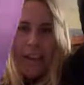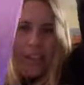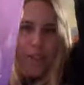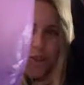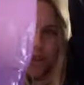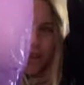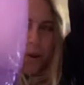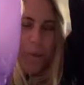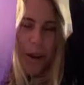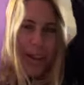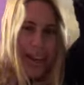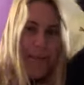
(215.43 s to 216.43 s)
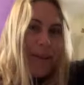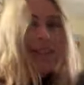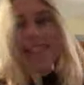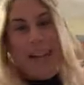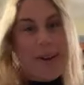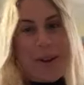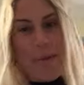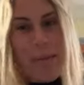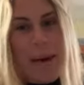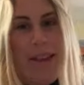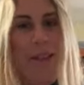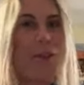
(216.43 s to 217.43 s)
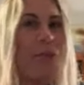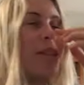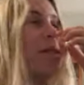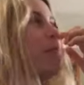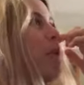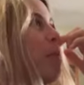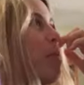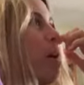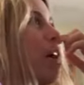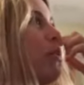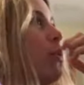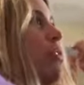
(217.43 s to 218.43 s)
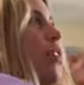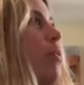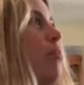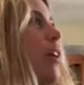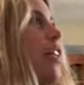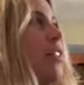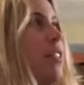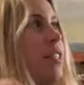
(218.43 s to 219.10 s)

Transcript: It is just so pretty. I'm gonna decorate my bathroom with this purple bag. What's wrong, buddy?